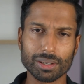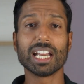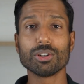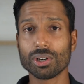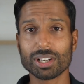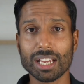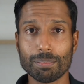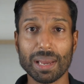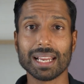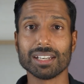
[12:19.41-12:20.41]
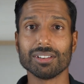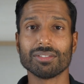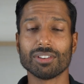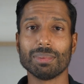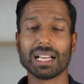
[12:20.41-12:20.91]
I do not get paid
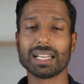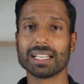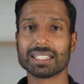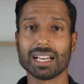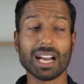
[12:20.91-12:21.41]
from Alianza.